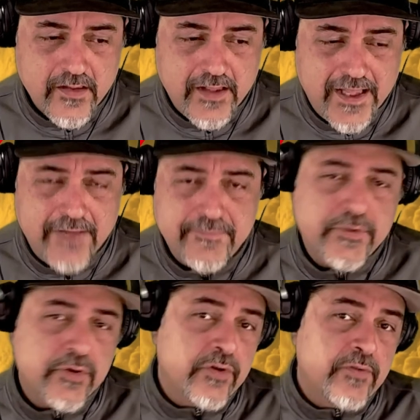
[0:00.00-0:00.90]

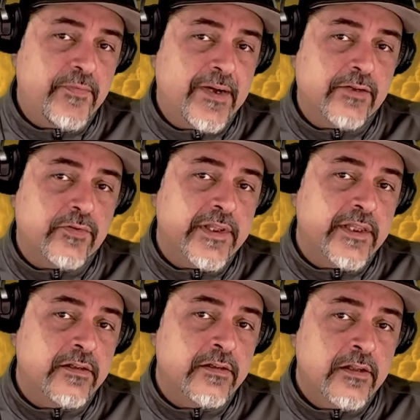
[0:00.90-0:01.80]
after
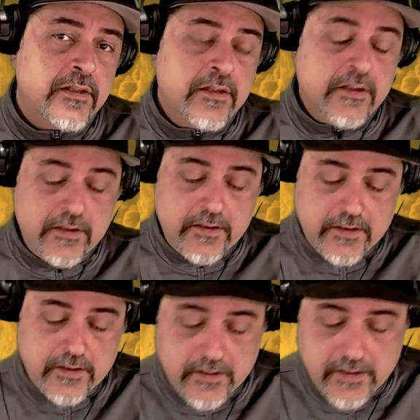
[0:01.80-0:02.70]
following
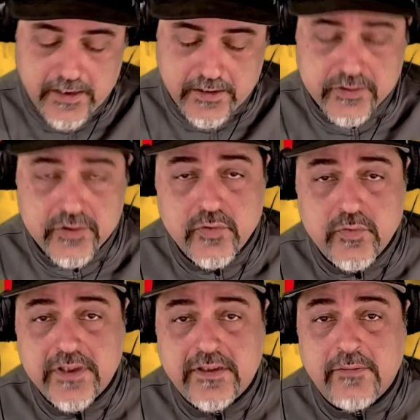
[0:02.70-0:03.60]
uh, through
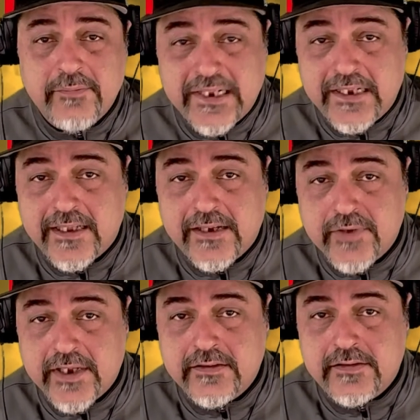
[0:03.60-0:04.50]
with the mini
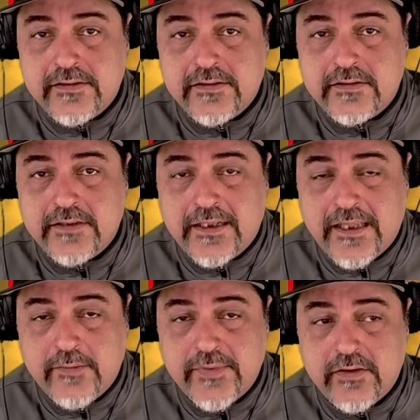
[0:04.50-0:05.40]
Direct that
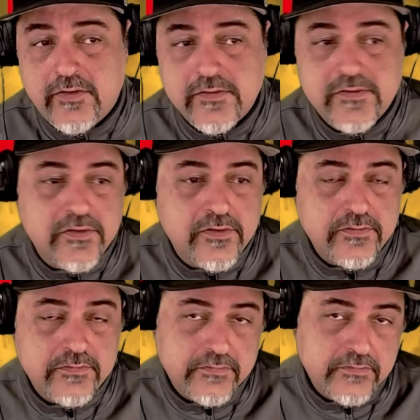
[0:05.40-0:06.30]
happened also
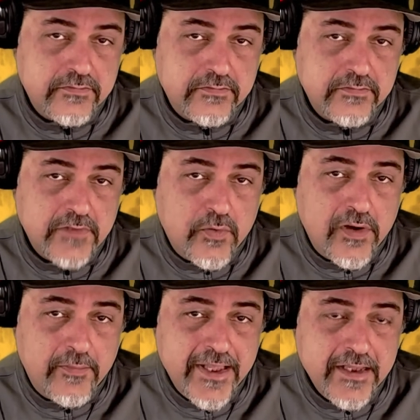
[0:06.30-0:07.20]
a while
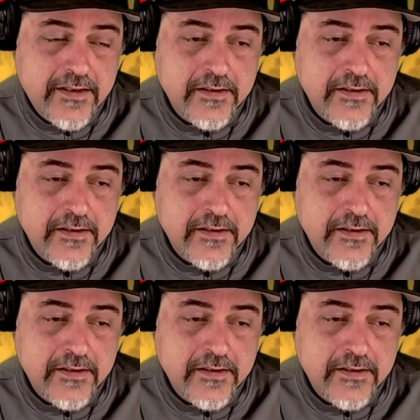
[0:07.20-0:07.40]
back,